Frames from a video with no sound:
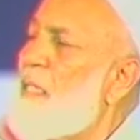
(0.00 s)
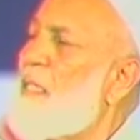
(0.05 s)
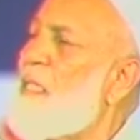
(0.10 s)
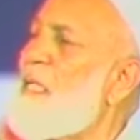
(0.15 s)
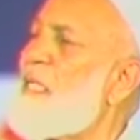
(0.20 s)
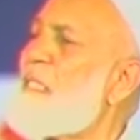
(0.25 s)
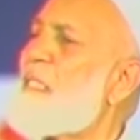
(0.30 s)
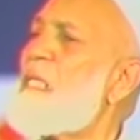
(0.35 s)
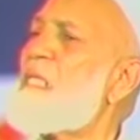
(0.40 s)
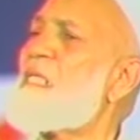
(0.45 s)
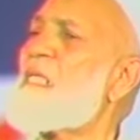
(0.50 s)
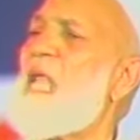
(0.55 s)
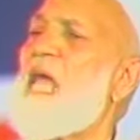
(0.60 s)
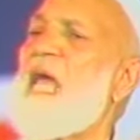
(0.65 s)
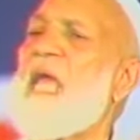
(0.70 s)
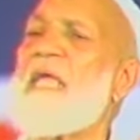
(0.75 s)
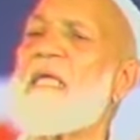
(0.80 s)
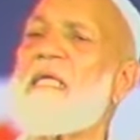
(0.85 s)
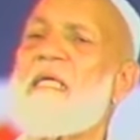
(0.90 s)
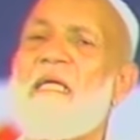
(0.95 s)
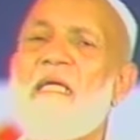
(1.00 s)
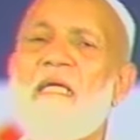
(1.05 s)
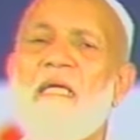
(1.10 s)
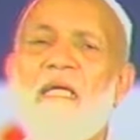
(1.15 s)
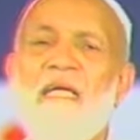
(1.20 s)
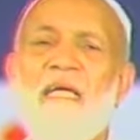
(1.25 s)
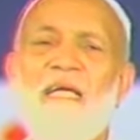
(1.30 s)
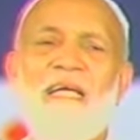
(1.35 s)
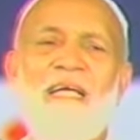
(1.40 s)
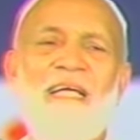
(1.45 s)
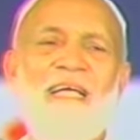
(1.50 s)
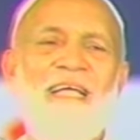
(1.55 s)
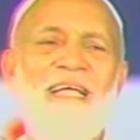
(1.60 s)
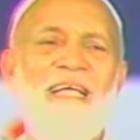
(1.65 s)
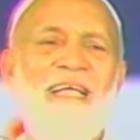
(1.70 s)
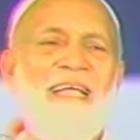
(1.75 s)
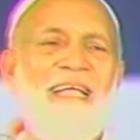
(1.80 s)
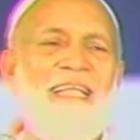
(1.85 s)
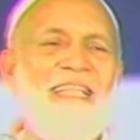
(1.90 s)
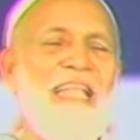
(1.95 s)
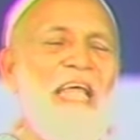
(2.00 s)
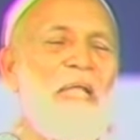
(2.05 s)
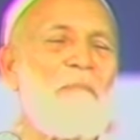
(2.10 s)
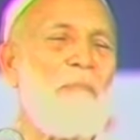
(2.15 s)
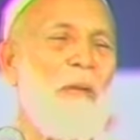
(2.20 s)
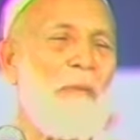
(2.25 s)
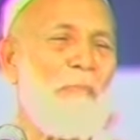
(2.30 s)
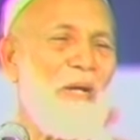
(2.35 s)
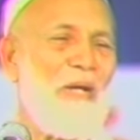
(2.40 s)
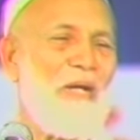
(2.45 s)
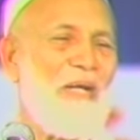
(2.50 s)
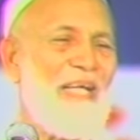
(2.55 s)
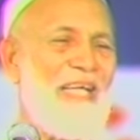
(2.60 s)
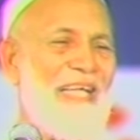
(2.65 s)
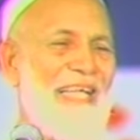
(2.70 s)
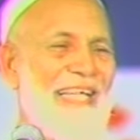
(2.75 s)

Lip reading: This is like that pebble,